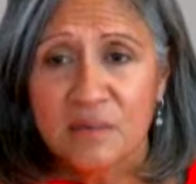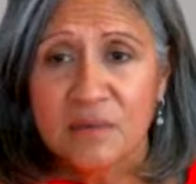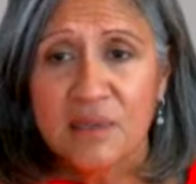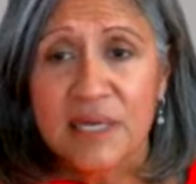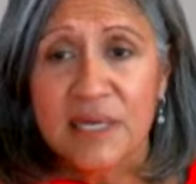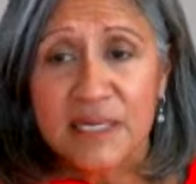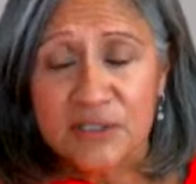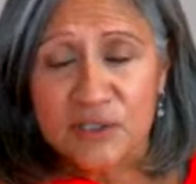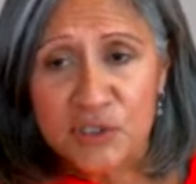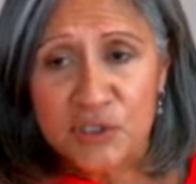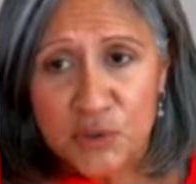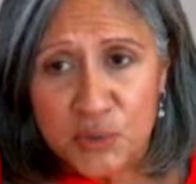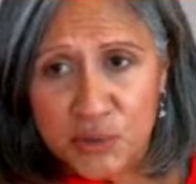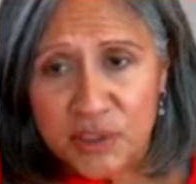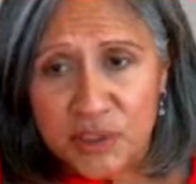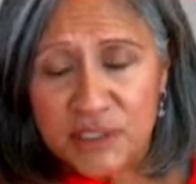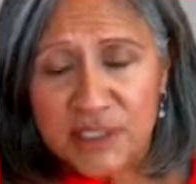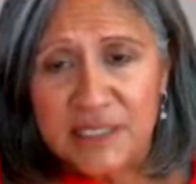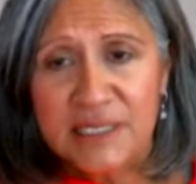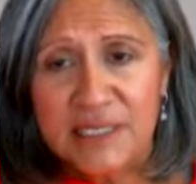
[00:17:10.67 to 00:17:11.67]
lenders
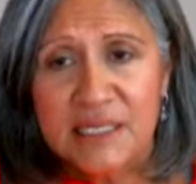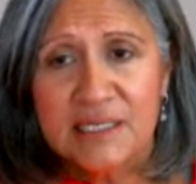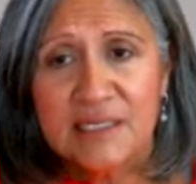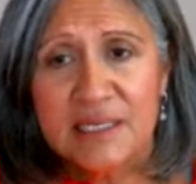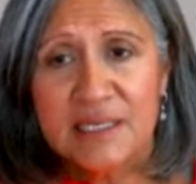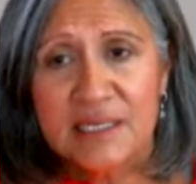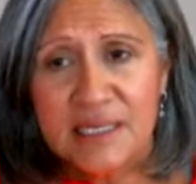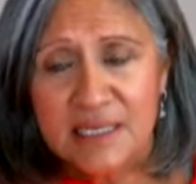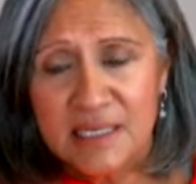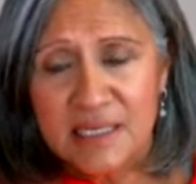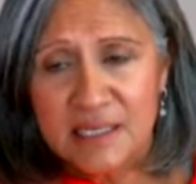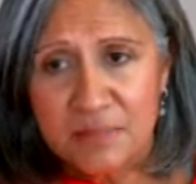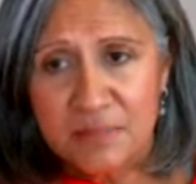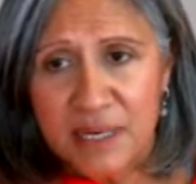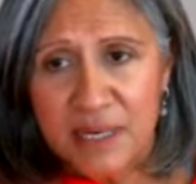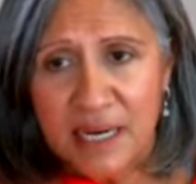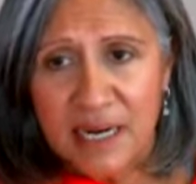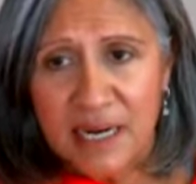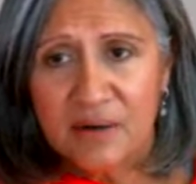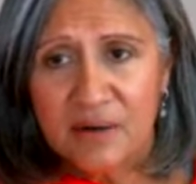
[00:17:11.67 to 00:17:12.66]
really need to think
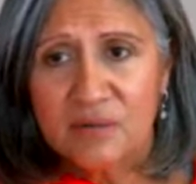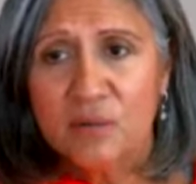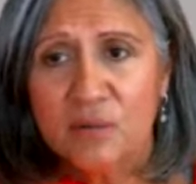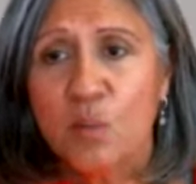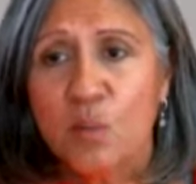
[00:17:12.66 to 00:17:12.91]
about.